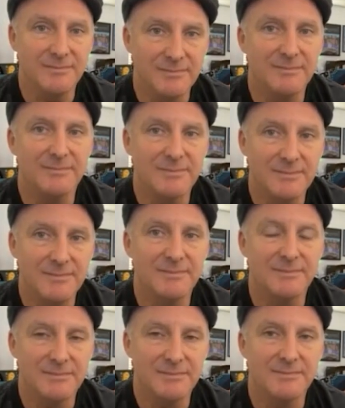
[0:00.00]

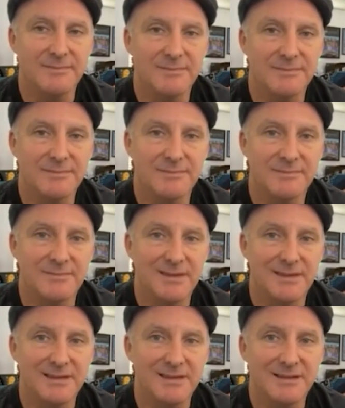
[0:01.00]

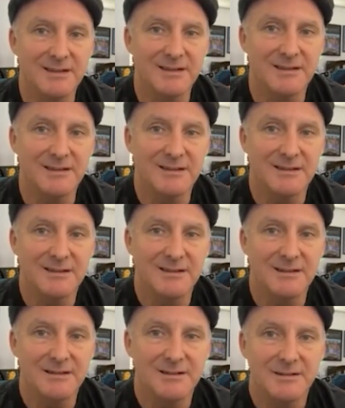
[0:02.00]

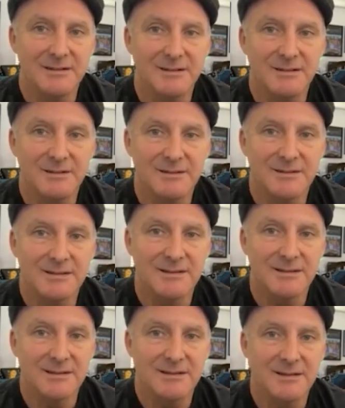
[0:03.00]

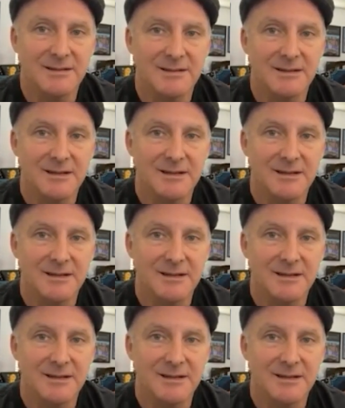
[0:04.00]
(silent)